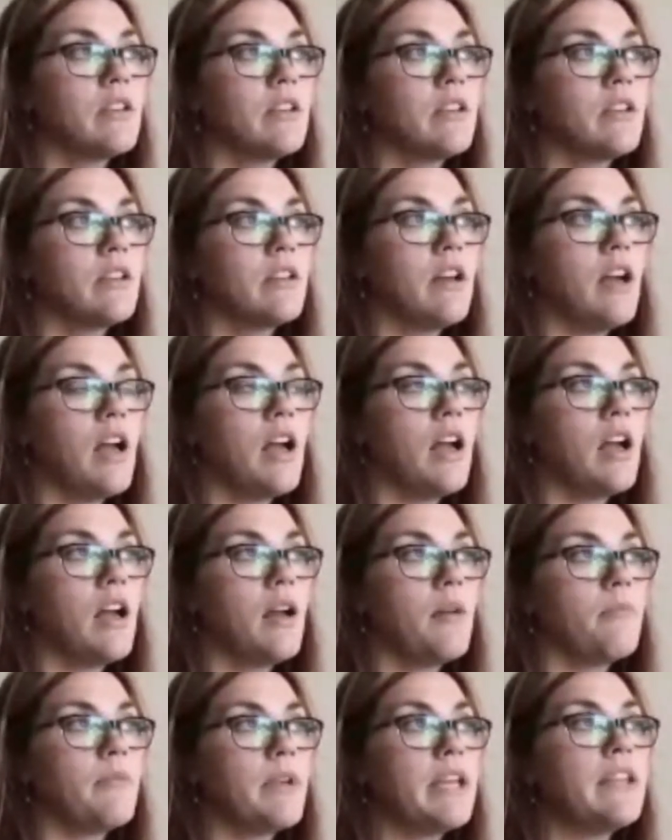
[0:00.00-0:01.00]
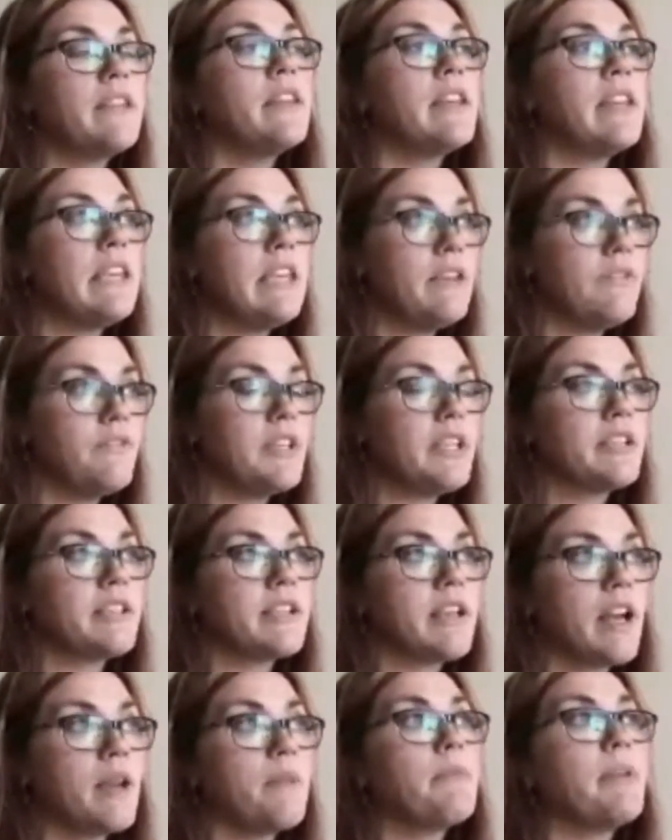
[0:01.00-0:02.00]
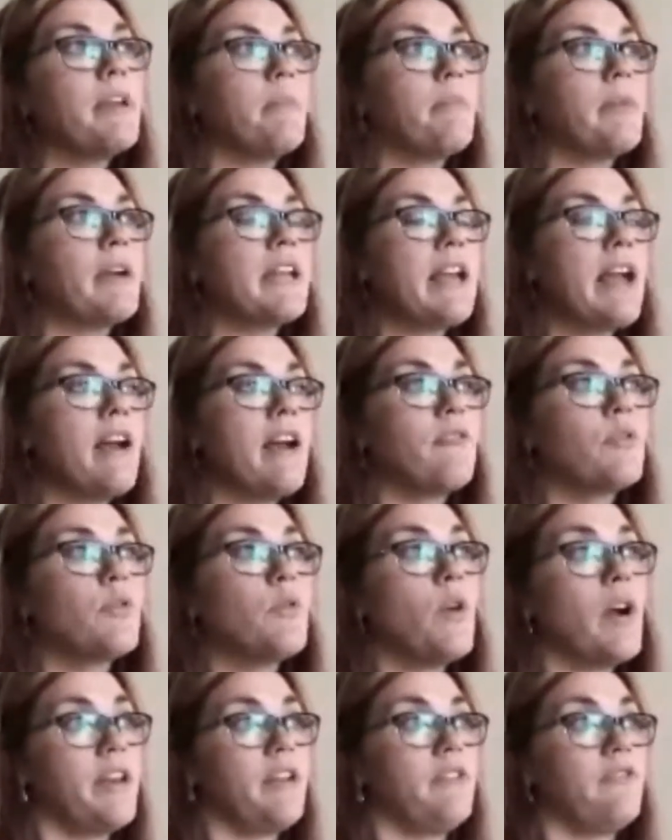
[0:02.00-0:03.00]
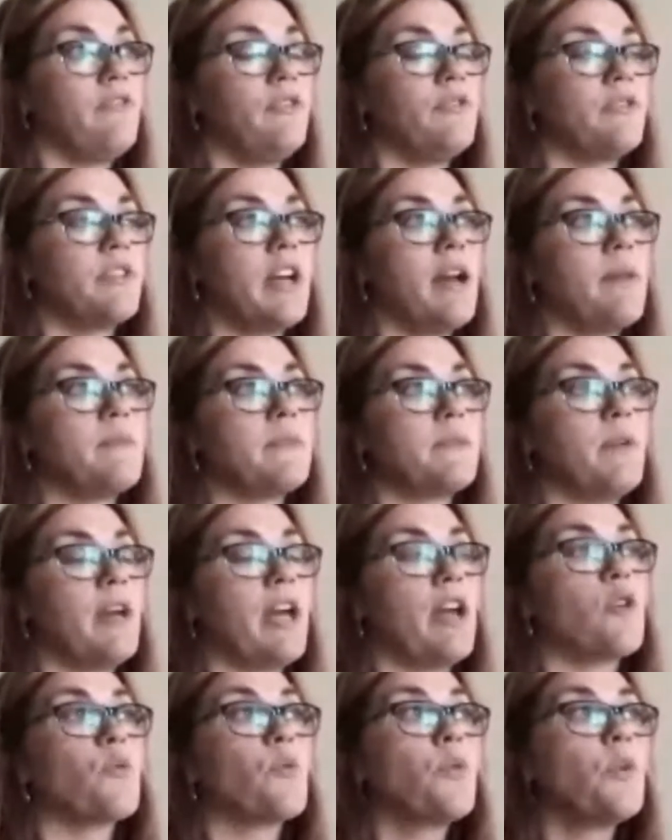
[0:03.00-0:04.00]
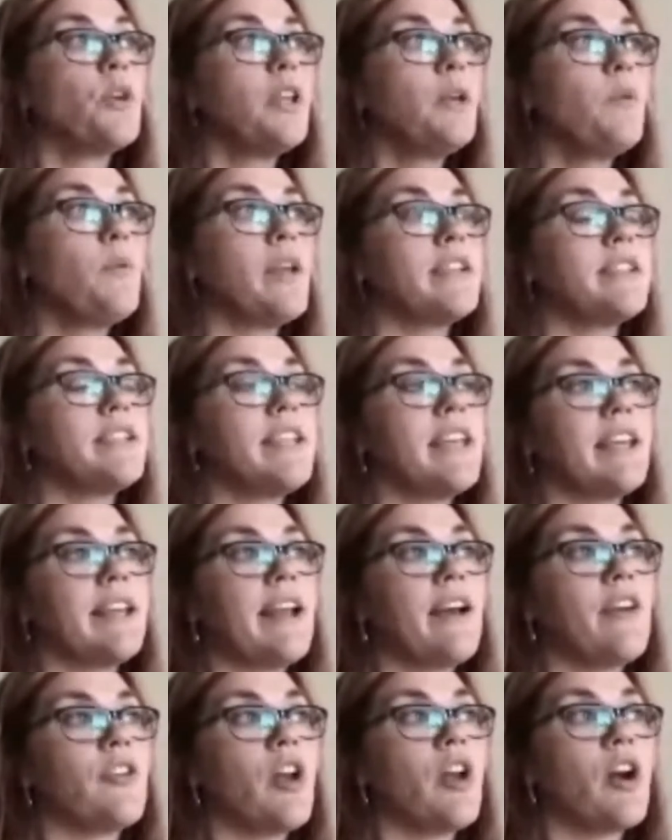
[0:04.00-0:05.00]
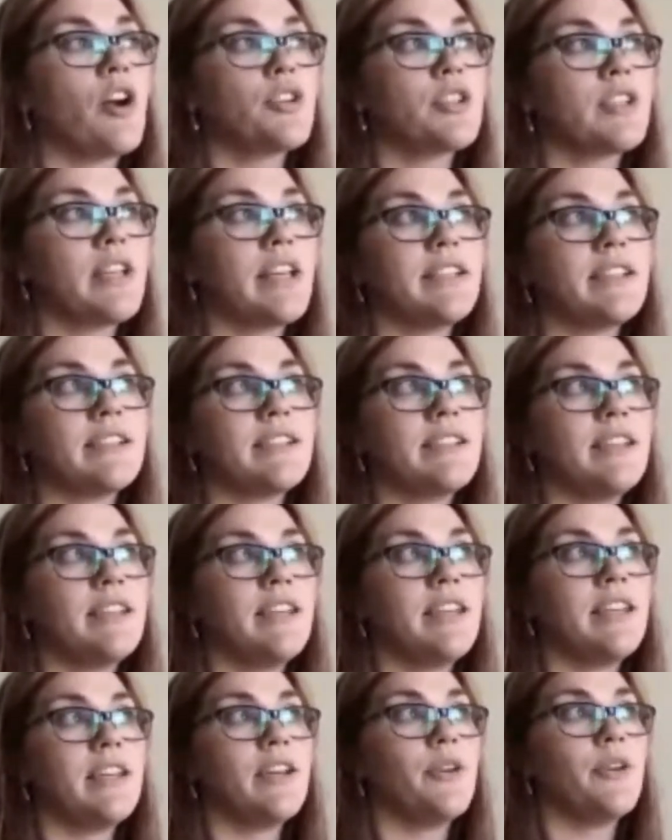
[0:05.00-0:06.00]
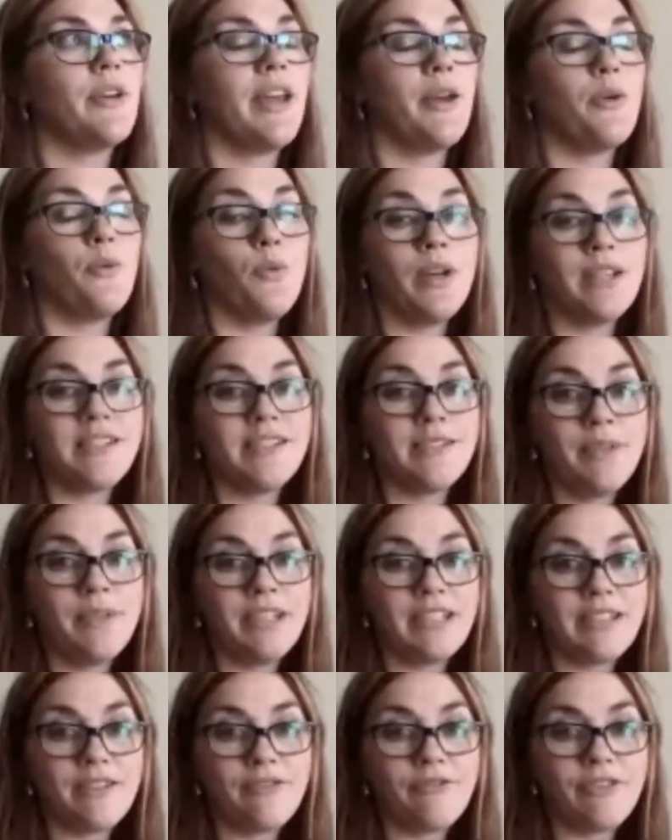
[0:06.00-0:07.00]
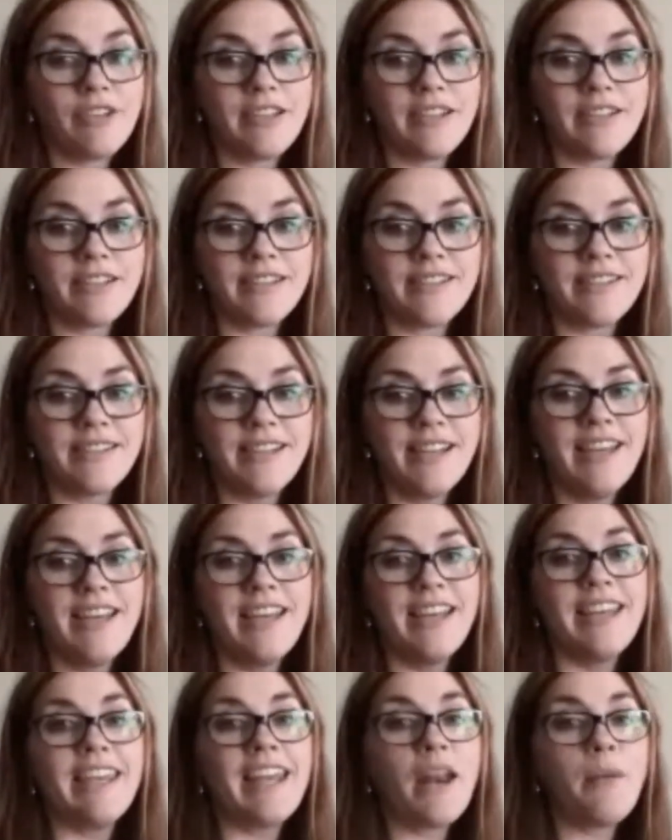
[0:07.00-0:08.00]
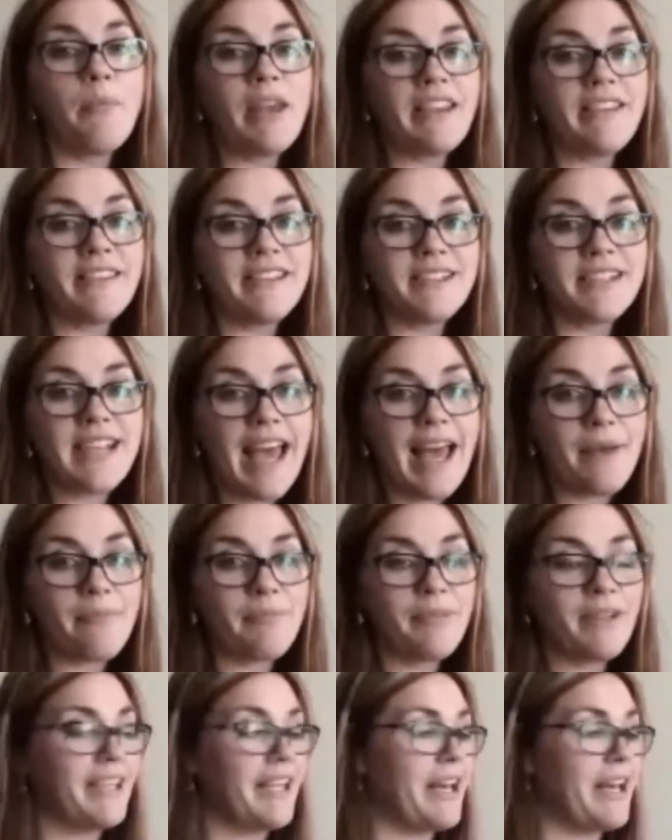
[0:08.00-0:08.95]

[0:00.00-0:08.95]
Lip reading: the evening time. Yep, I have quite a few times, but I really want to take it out in harsh light to see, okay, what's the big difference? Can I make this happen? Can I